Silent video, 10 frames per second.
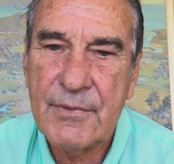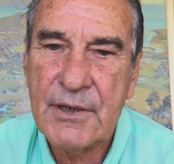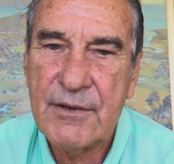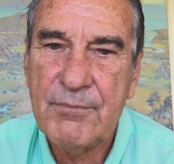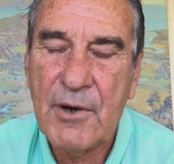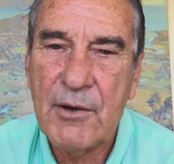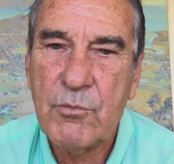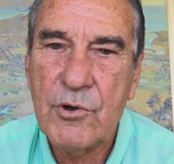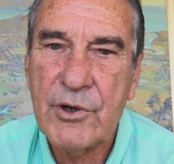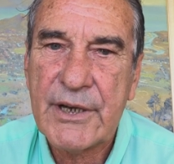of my
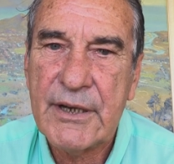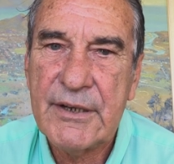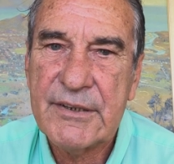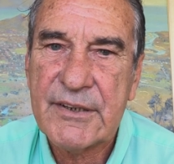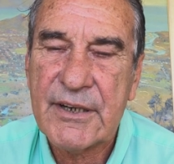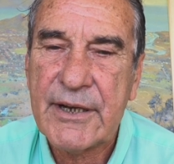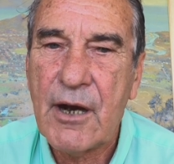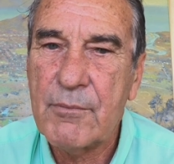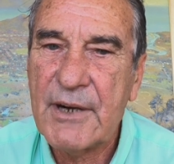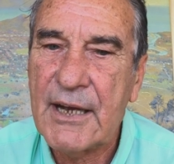work is a
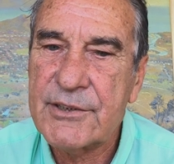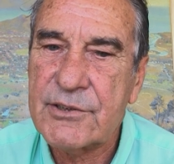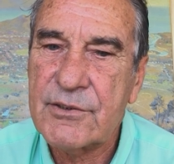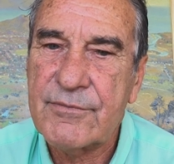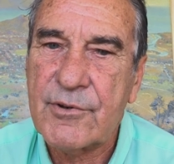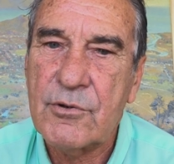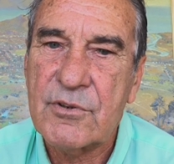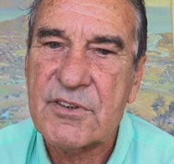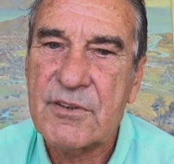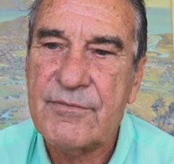culmination, of
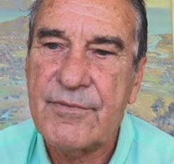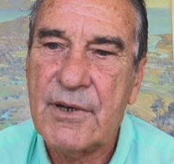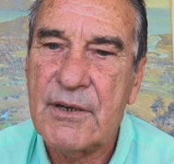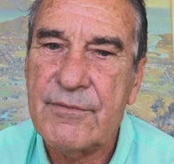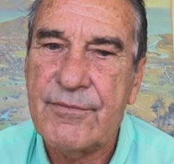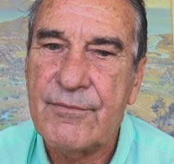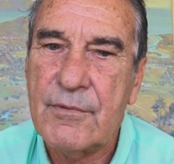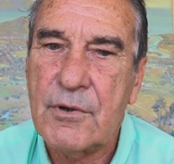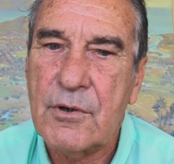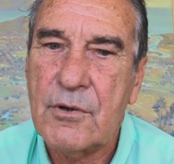course, of, of
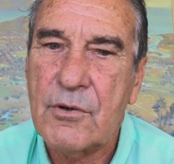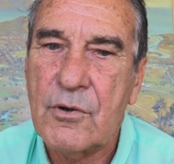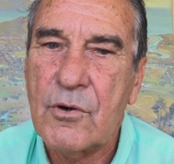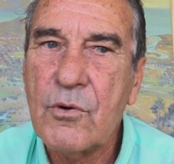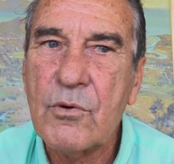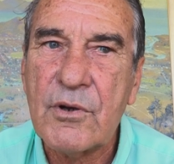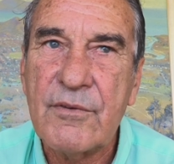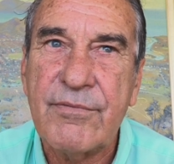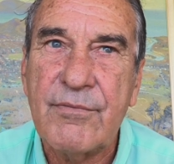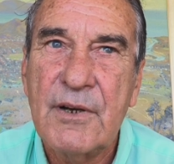all
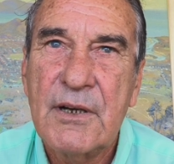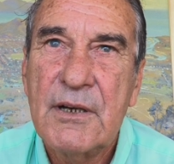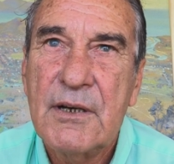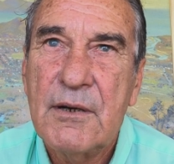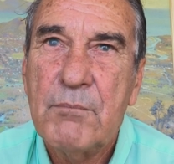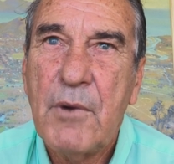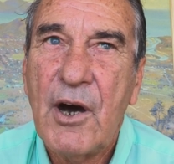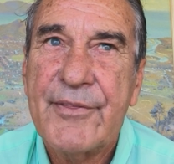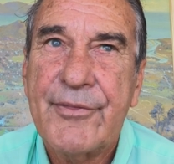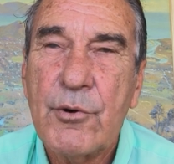of
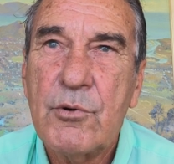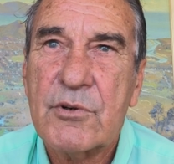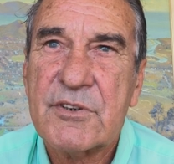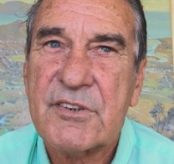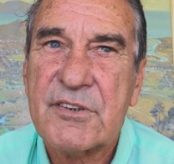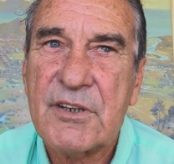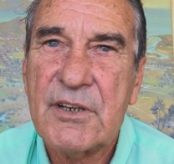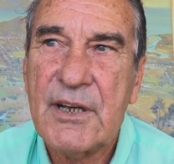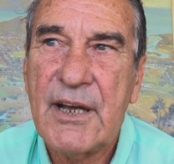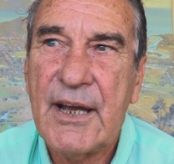my thoughts
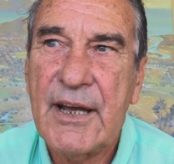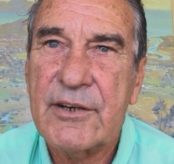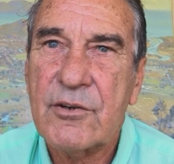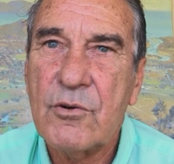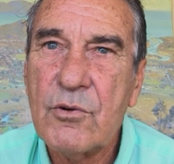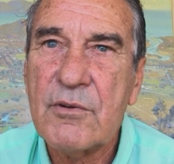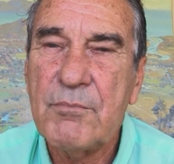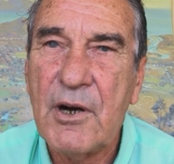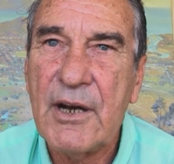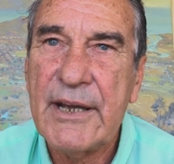and all of
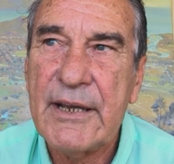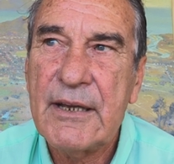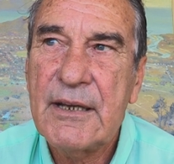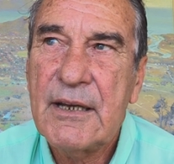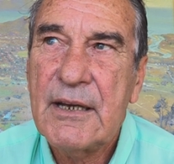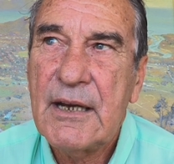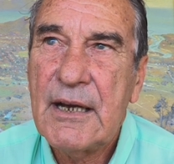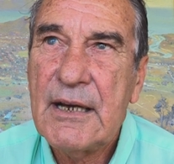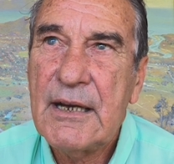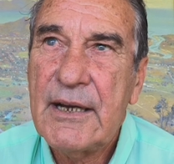my
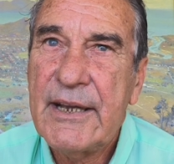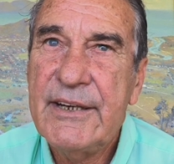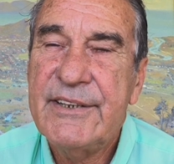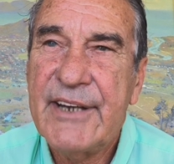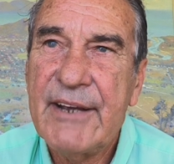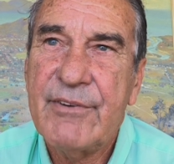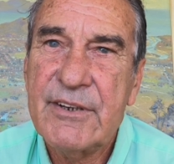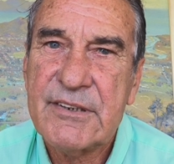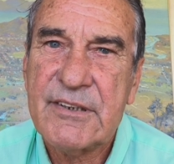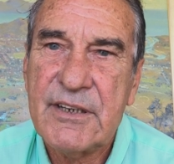uh,
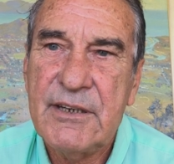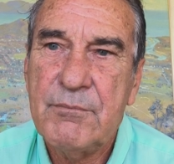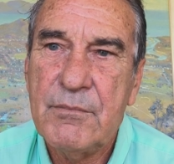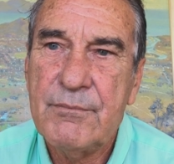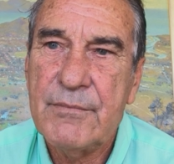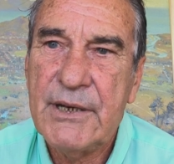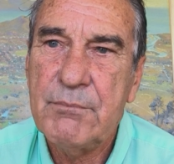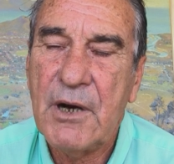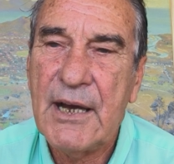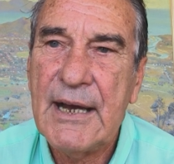endeavours in,
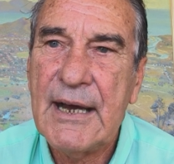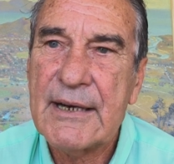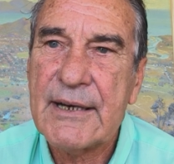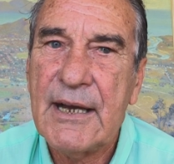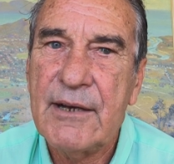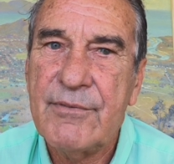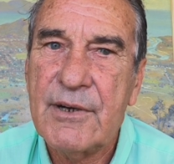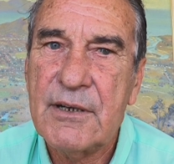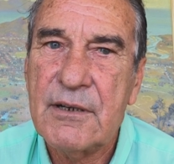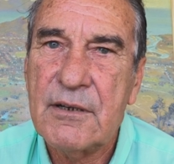in my art
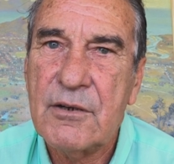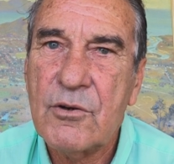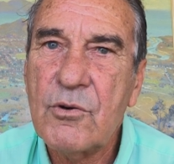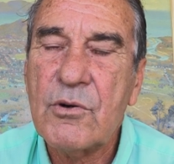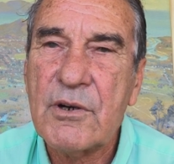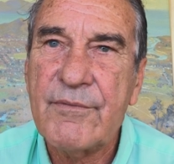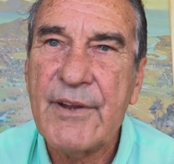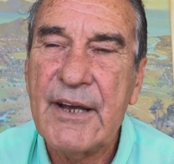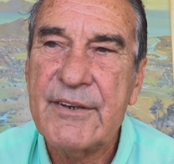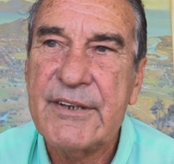over all of
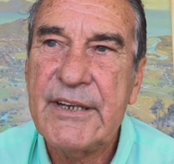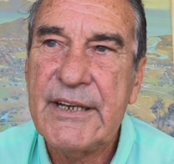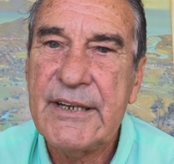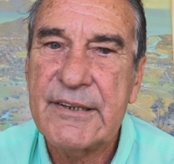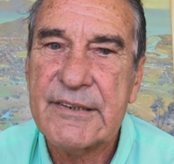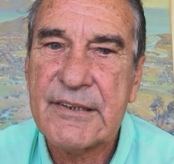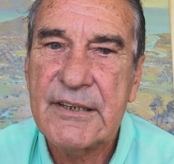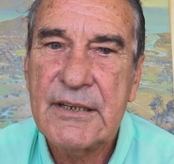those years.